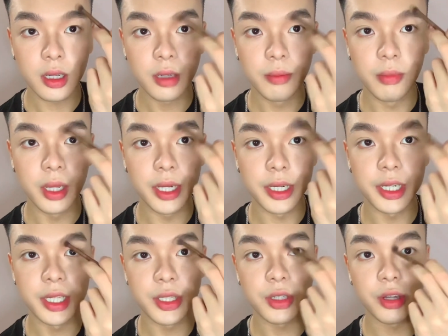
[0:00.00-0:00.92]
Blend it
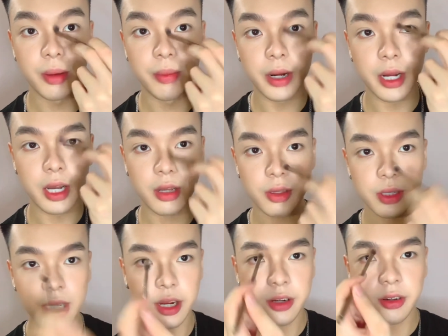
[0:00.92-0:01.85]
into your brows.
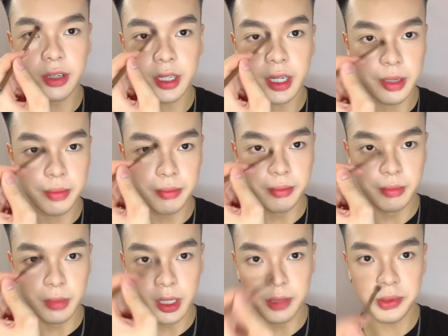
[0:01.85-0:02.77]
I don't know, it kind of
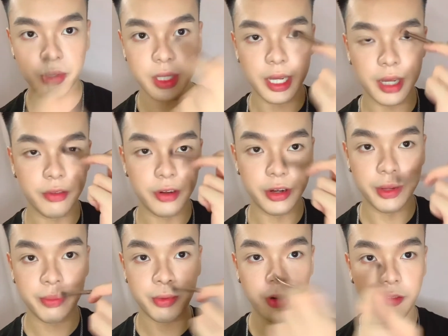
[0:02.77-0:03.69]
gives you that very
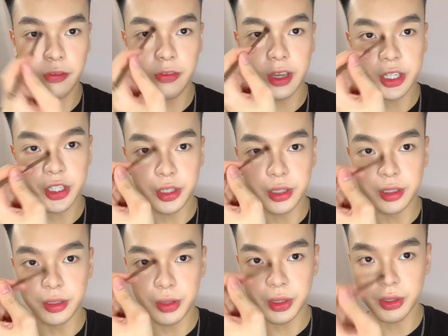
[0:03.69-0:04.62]

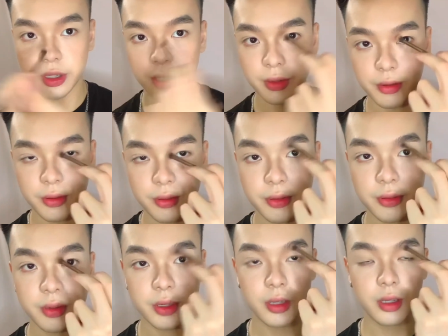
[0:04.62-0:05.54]
professional sort of
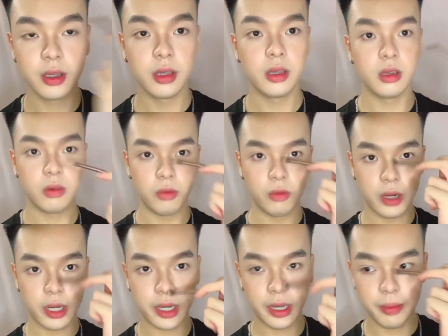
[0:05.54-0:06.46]

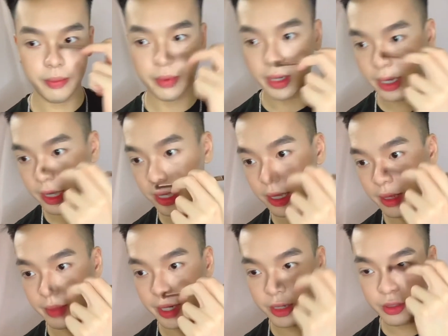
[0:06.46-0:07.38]
vibe. And
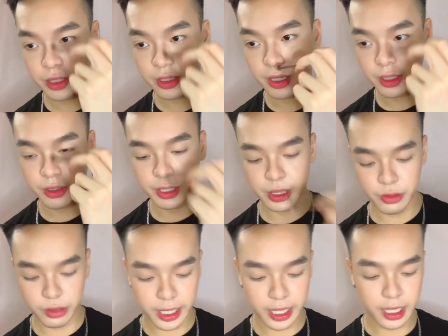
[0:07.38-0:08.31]
my nose contour is
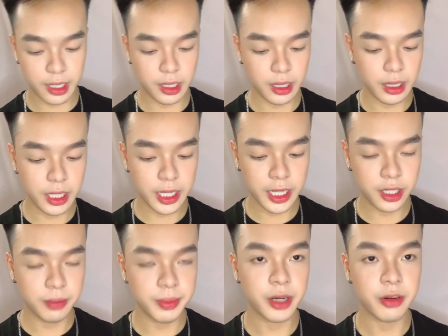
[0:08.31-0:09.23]
looking a little
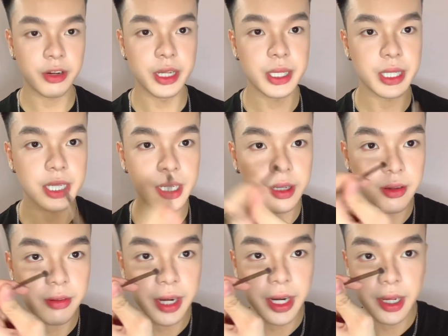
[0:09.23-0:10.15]
bit crazy
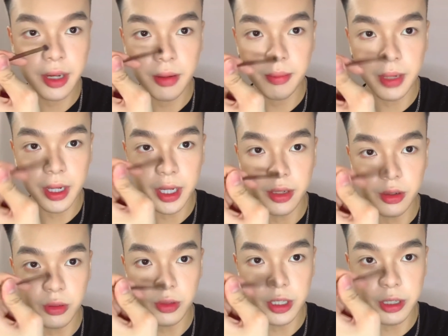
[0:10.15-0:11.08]
right now, but
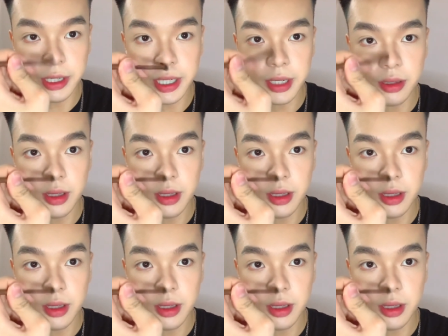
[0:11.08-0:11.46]
don't worry.